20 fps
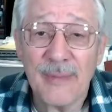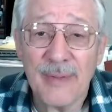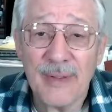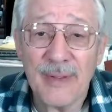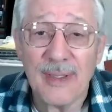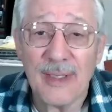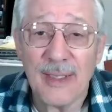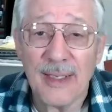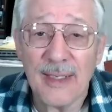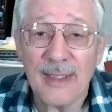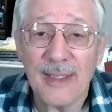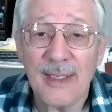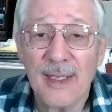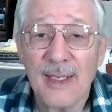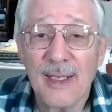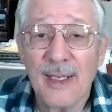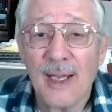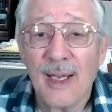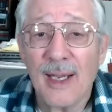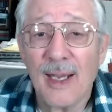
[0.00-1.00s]
behind.
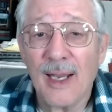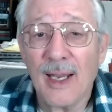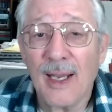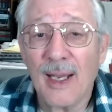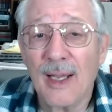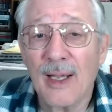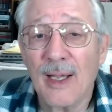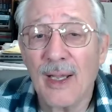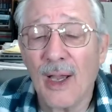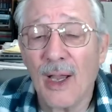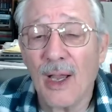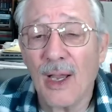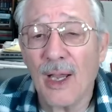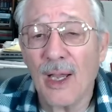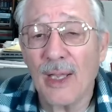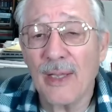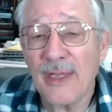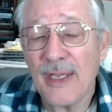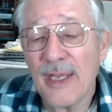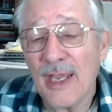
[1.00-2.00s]

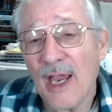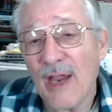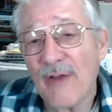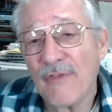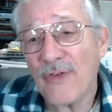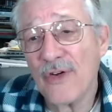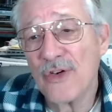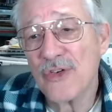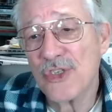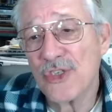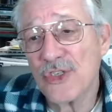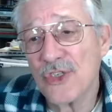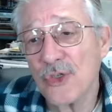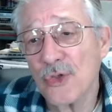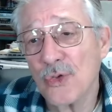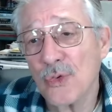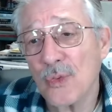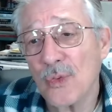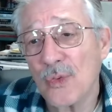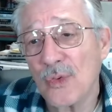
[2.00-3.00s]
The efforts
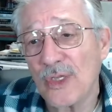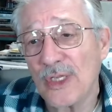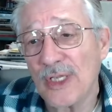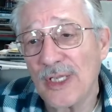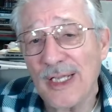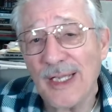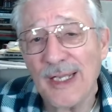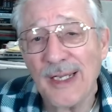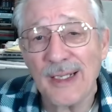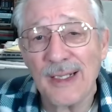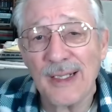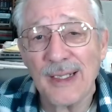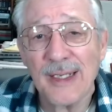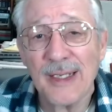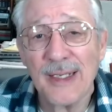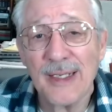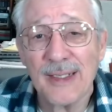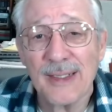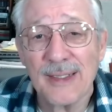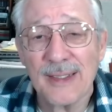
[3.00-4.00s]
to
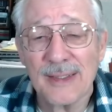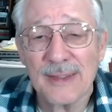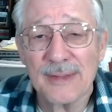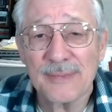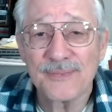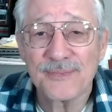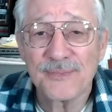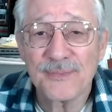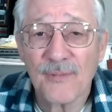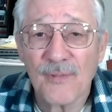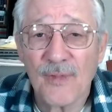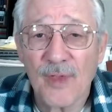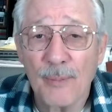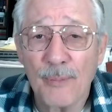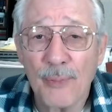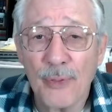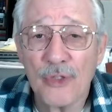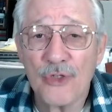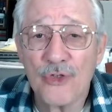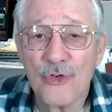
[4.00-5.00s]
legally
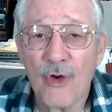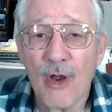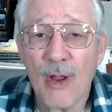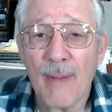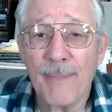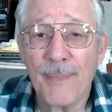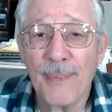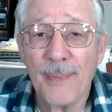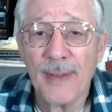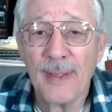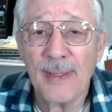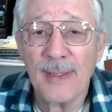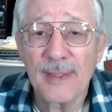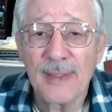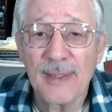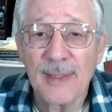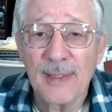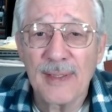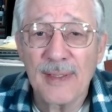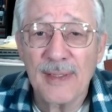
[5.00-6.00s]
put Trump, behind
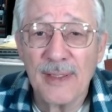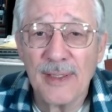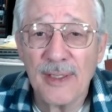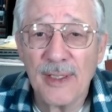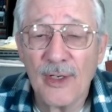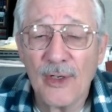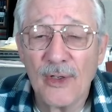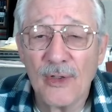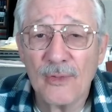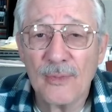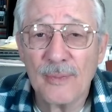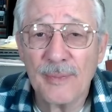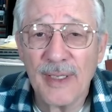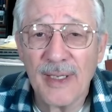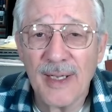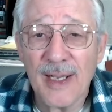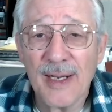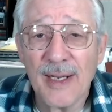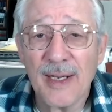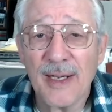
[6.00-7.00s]

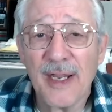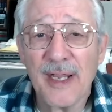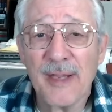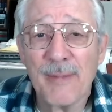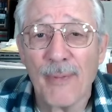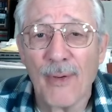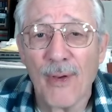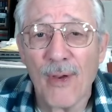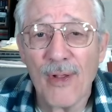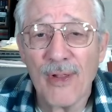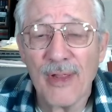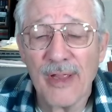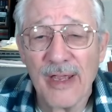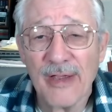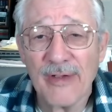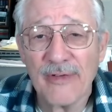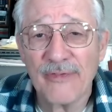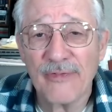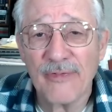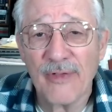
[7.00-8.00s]
an 8-ball
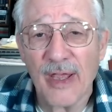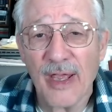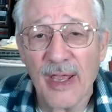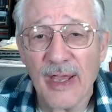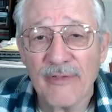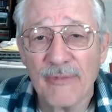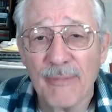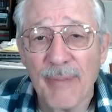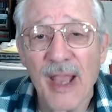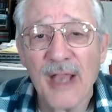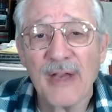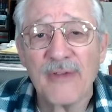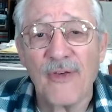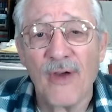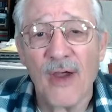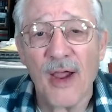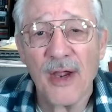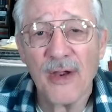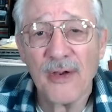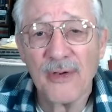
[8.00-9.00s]
have
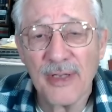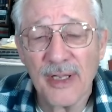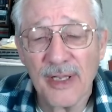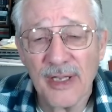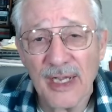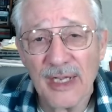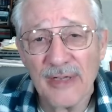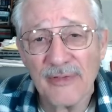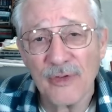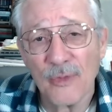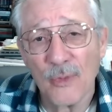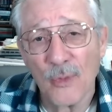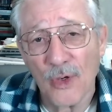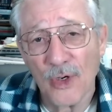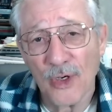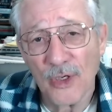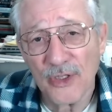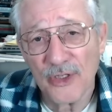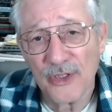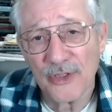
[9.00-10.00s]
backfired. They haven't
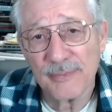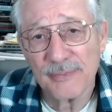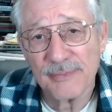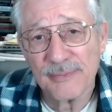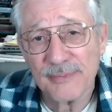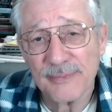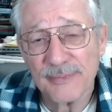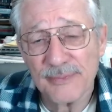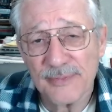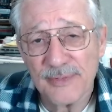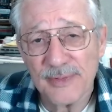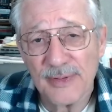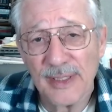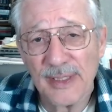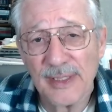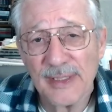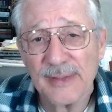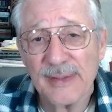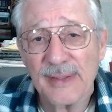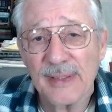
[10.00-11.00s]
worked,
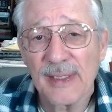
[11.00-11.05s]
right?